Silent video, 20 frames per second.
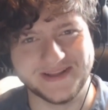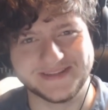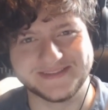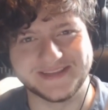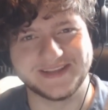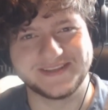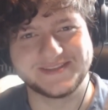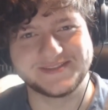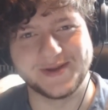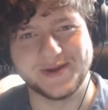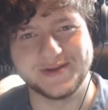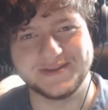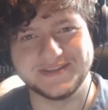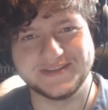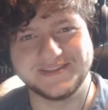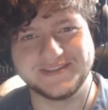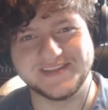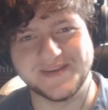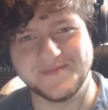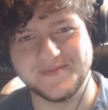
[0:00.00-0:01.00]
It's like
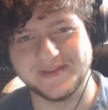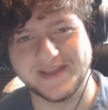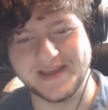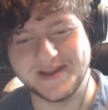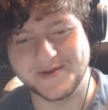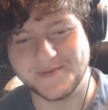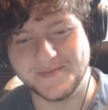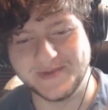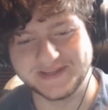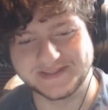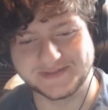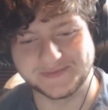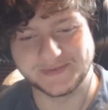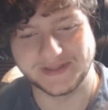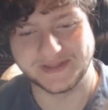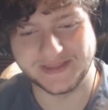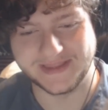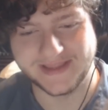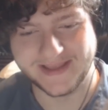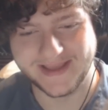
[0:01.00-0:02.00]
Surgeon Simulator mixed
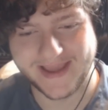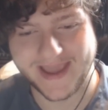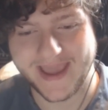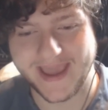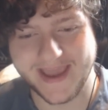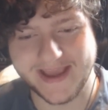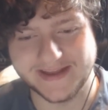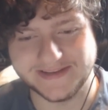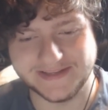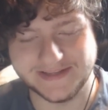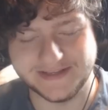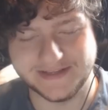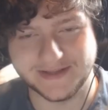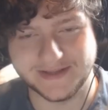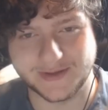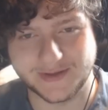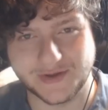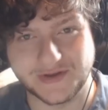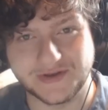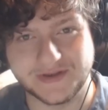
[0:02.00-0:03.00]
with
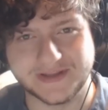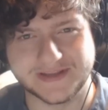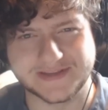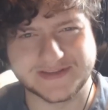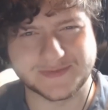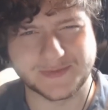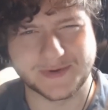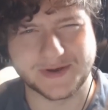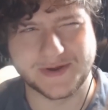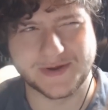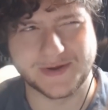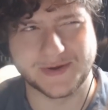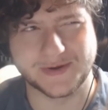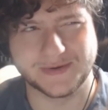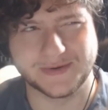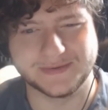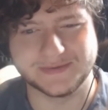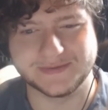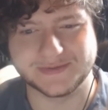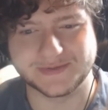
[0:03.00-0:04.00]
anti-goodness, where
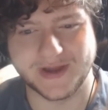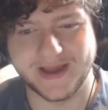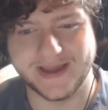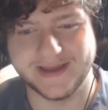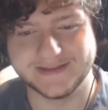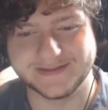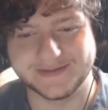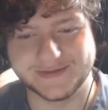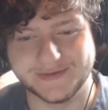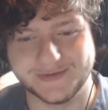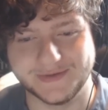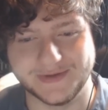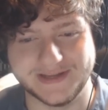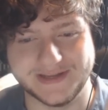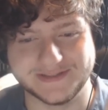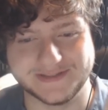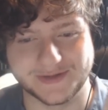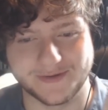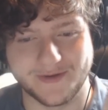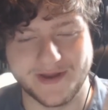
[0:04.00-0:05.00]
you're trying to
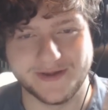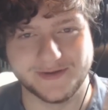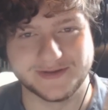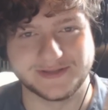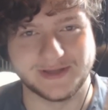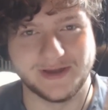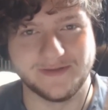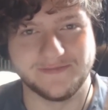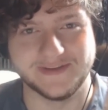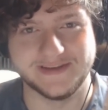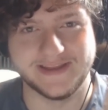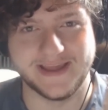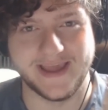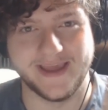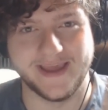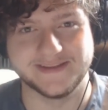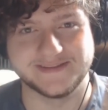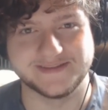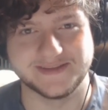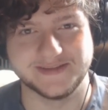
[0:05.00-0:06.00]
integrate yourself into
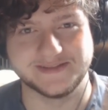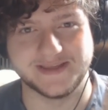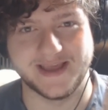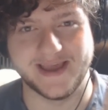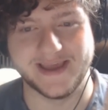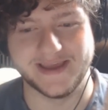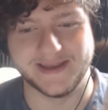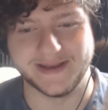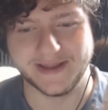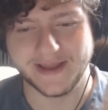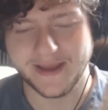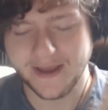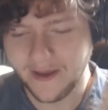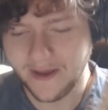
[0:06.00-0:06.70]
ant society.